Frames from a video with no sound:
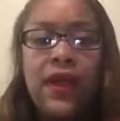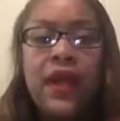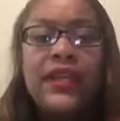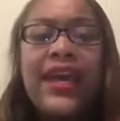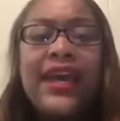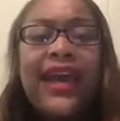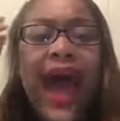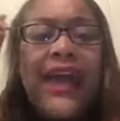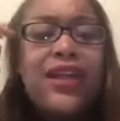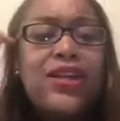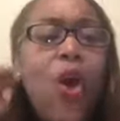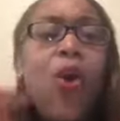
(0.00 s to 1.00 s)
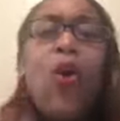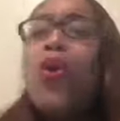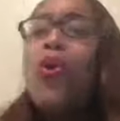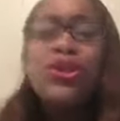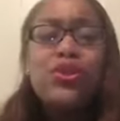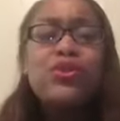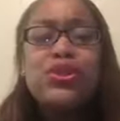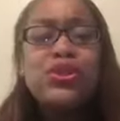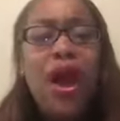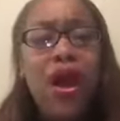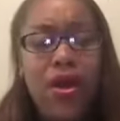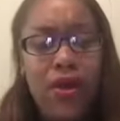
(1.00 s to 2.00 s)
You got to know who you
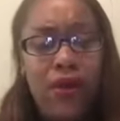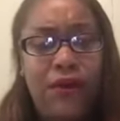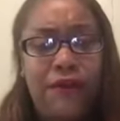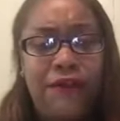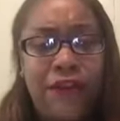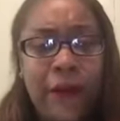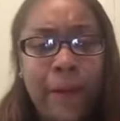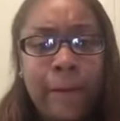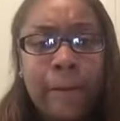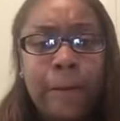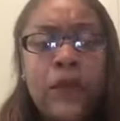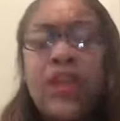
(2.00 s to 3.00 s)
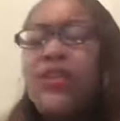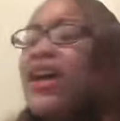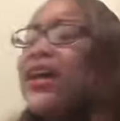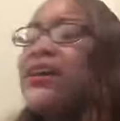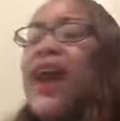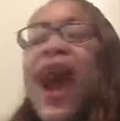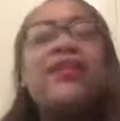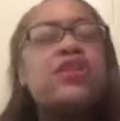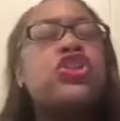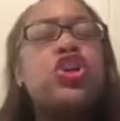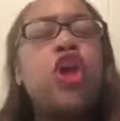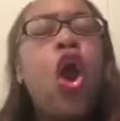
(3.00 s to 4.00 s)
serve. You got
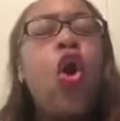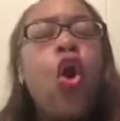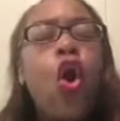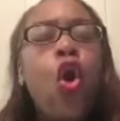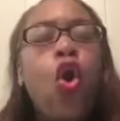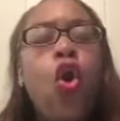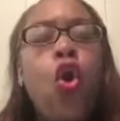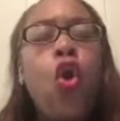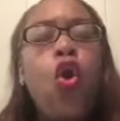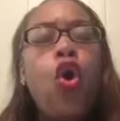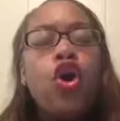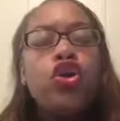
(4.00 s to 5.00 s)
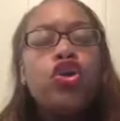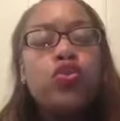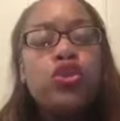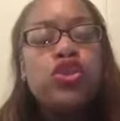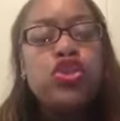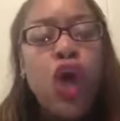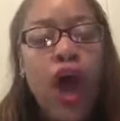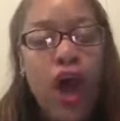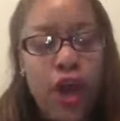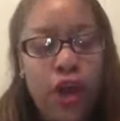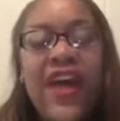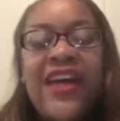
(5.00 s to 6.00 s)
to know who you
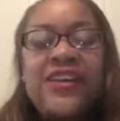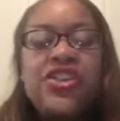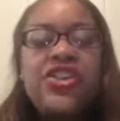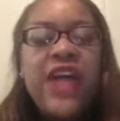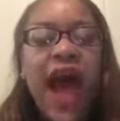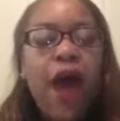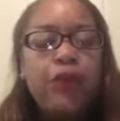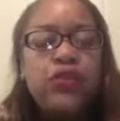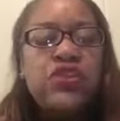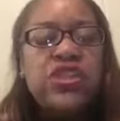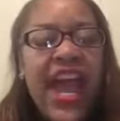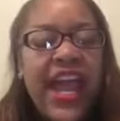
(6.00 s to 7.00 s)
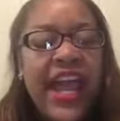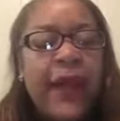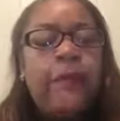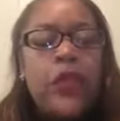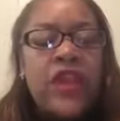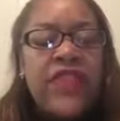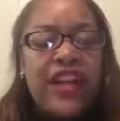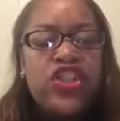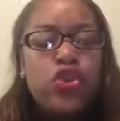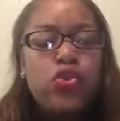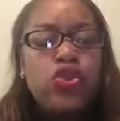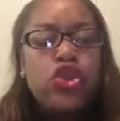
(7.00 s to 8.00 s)
serve. Stop saying that
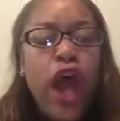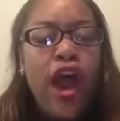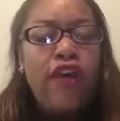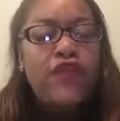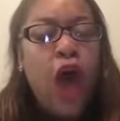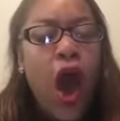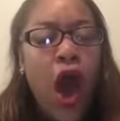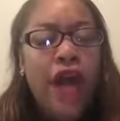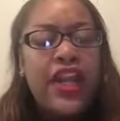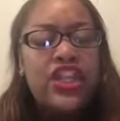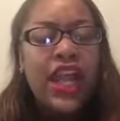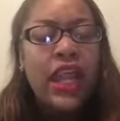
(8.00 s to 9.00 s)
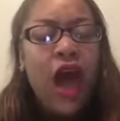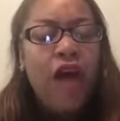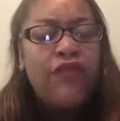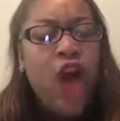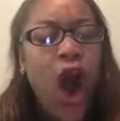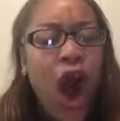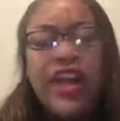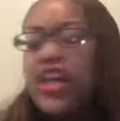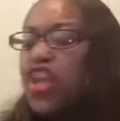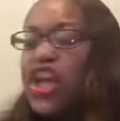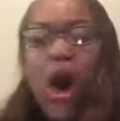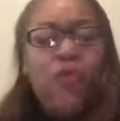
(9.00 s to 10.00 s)
you serve God and you love God and
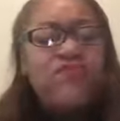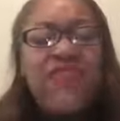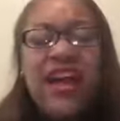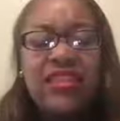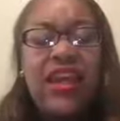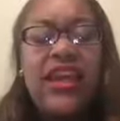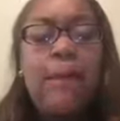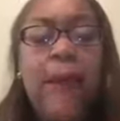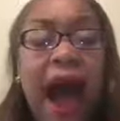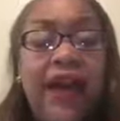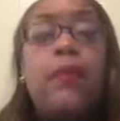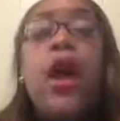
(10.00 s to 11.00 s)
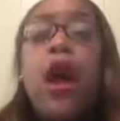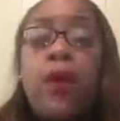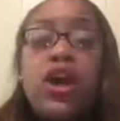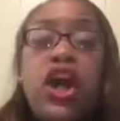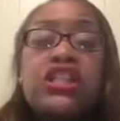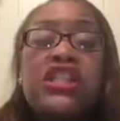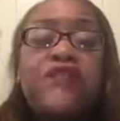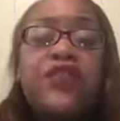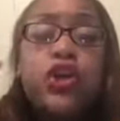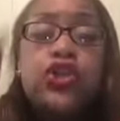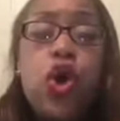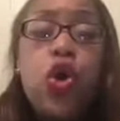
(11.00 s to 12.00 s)
you know nothing about Him. Because if
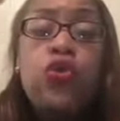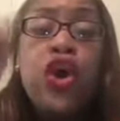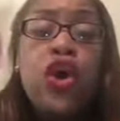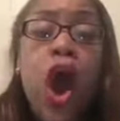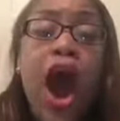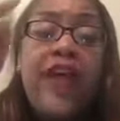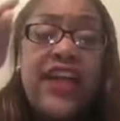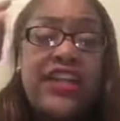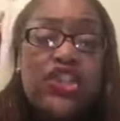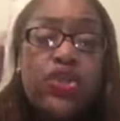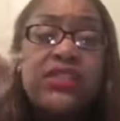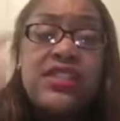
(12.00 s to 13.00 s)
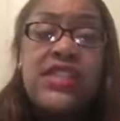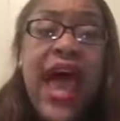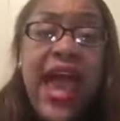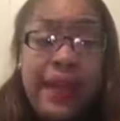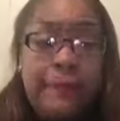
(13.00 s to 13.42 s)
you knew the God that you say